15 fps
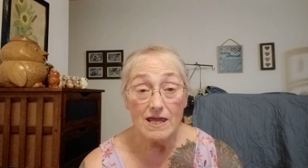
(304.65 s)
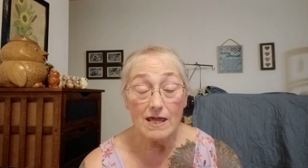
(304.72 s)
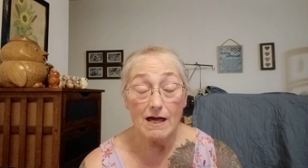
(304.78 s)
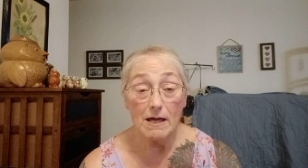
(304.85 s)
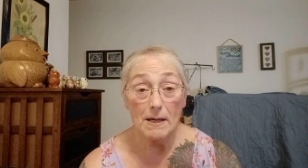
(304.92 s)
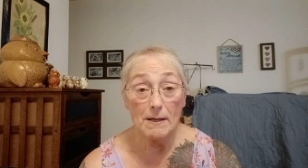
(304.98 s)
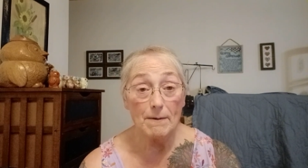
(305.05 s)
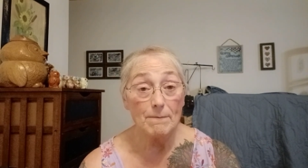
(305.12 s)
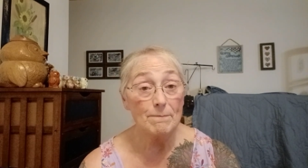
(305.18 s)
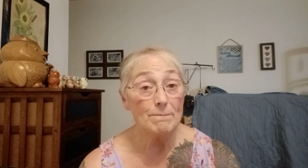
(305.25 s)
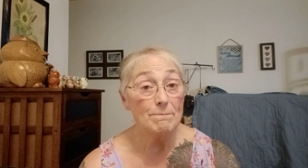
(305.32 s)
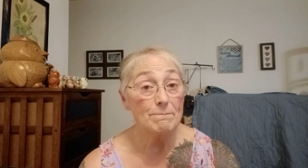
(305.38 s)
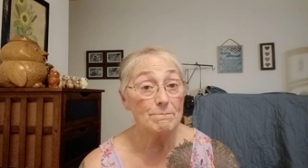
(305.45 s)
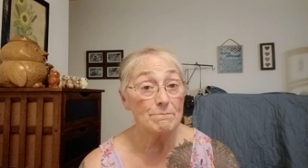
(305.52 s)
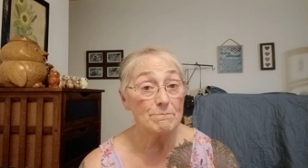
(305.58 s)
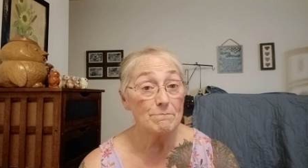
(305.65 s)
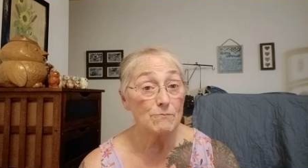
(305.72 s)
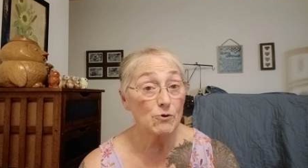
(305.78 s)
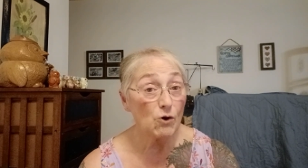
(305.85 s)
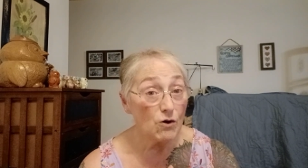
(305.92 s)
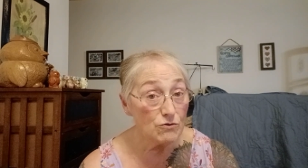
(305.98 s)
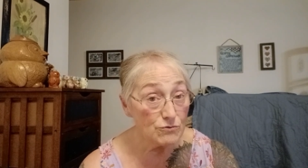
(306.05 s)
Um,
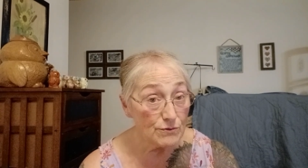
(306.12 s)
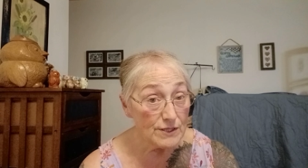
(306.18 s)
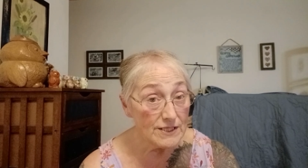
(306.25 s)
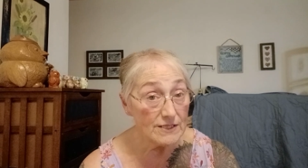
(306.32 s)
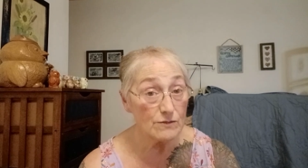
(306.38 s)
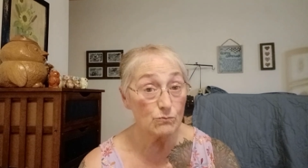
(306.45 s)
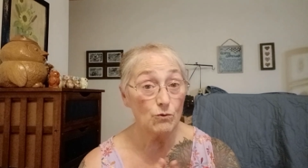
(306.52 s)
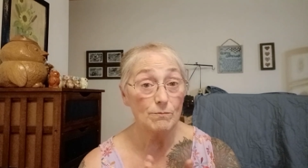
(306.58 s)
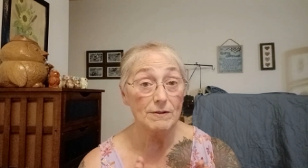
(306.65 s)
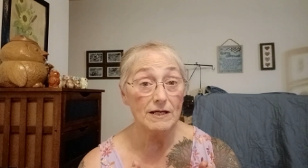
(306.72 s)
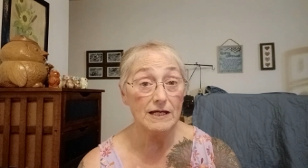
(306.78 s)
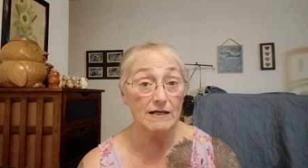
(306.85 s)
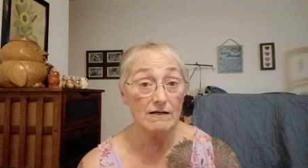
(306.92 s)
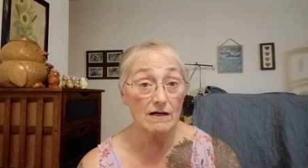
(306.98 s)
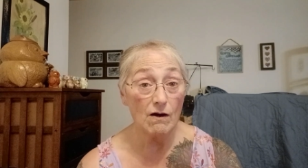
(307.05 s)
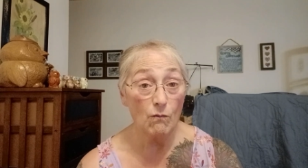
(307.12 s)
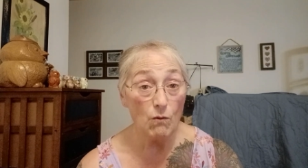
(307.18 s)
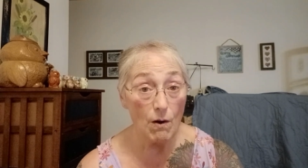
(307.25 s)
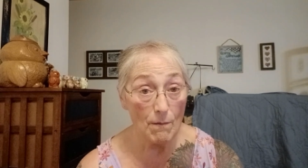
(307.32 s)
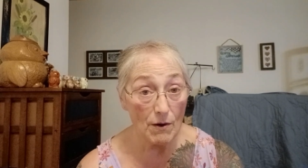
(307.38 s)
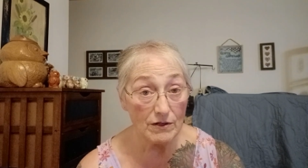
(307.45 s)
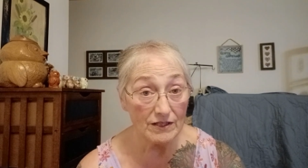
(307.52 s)
groceries will be a
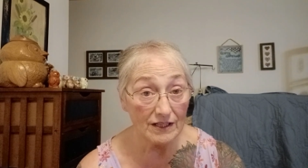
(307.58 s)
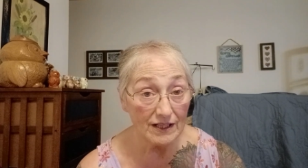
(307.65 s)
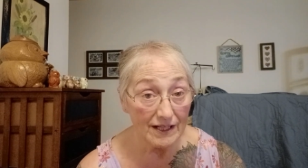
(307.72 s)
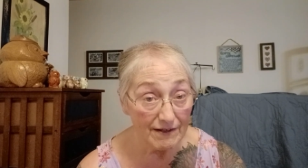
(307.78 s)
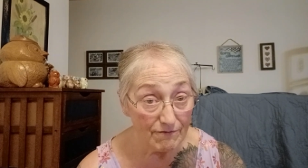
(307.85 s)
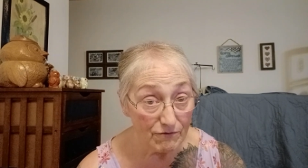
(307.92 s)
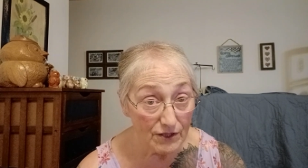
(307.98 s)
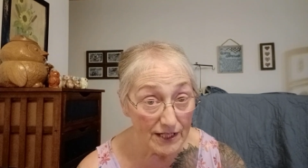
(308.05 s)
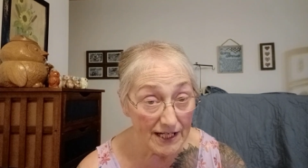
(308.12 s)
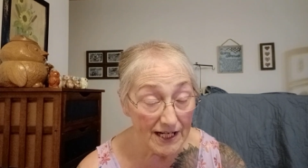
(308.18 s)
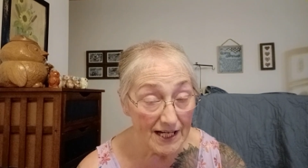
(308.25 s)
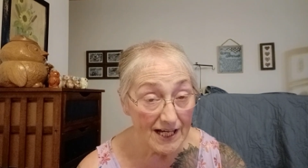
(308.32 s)
Walmart delivery